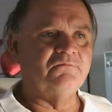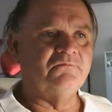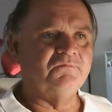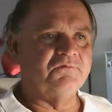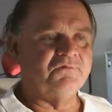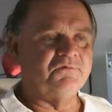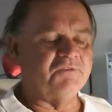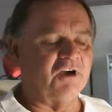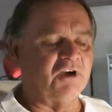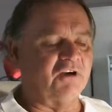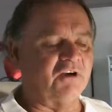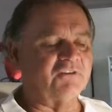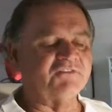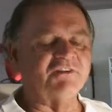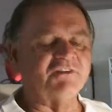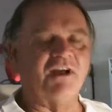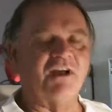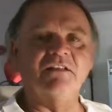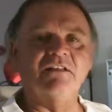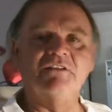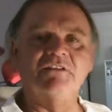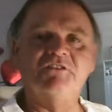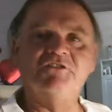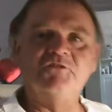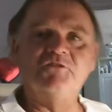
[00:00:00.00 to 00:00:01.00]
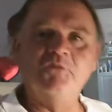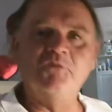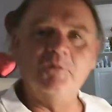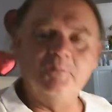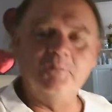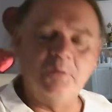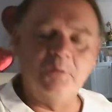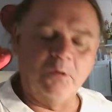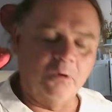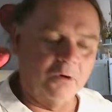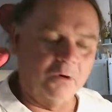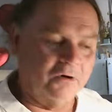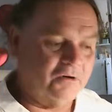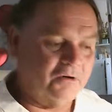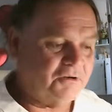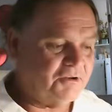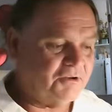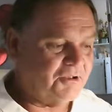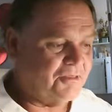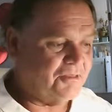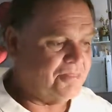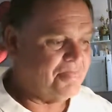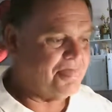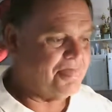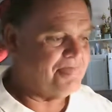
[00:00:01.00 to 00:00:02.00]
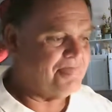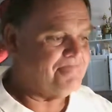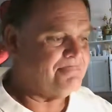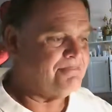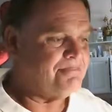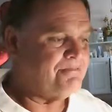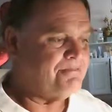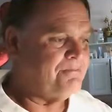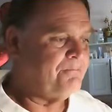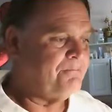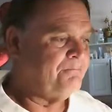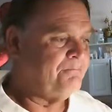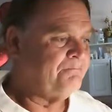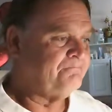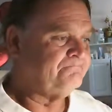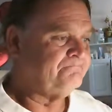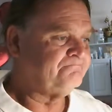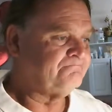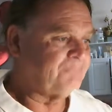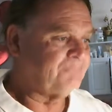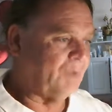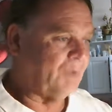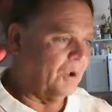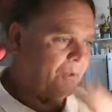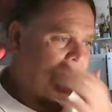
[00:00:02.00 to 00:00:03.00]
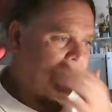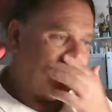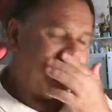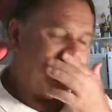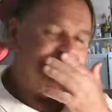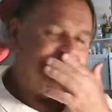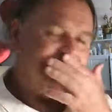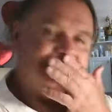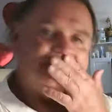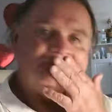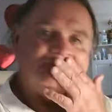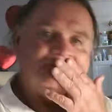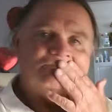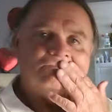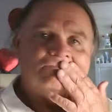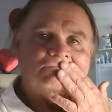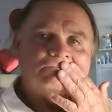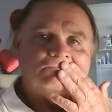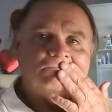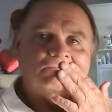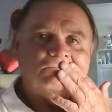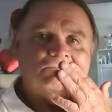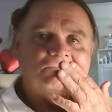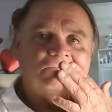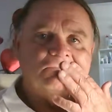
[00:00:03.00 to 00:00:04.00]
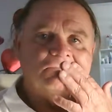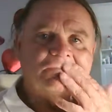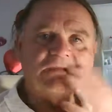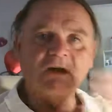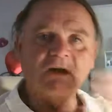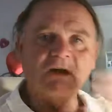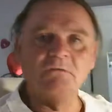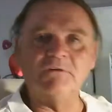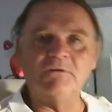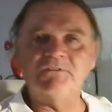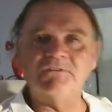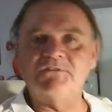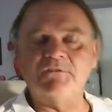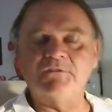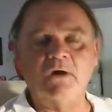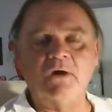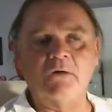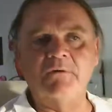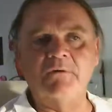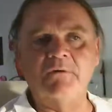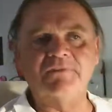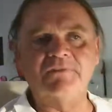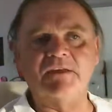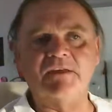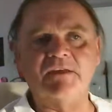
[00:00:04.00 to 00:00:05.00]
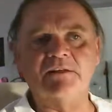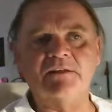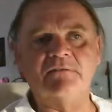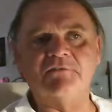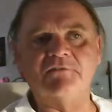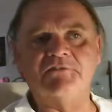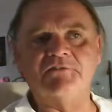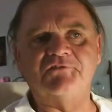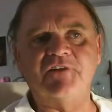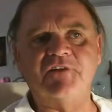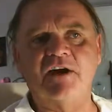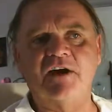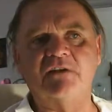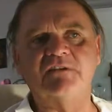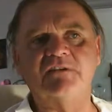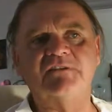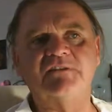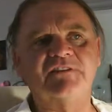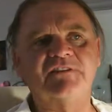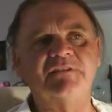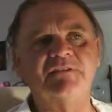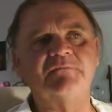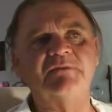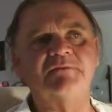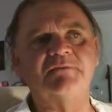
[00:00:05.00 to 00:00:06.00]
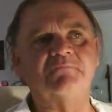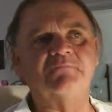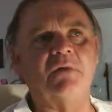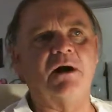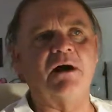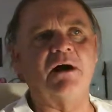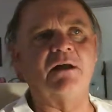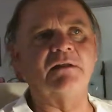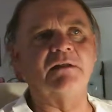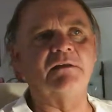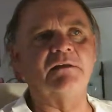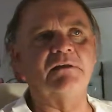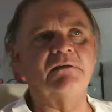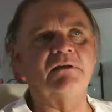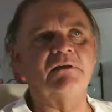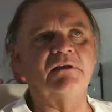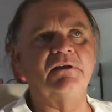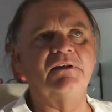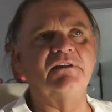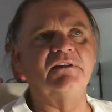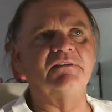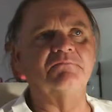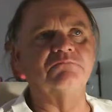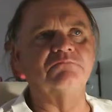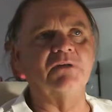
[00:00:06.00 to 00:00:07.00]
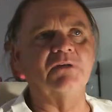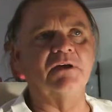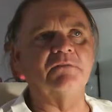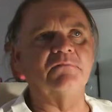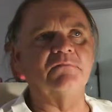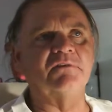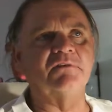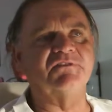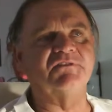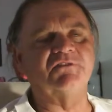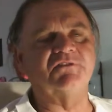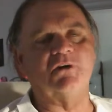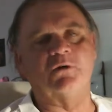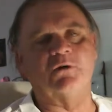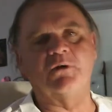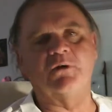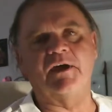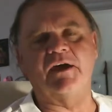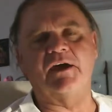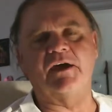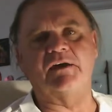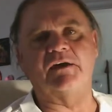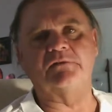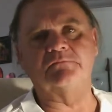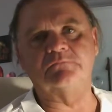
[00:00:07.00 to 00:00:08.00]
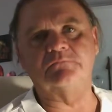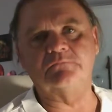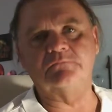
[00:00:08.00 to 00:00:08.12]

Toxology report. Okay? There was only thing that was found in Timmy's body, in his blood, was cocaine.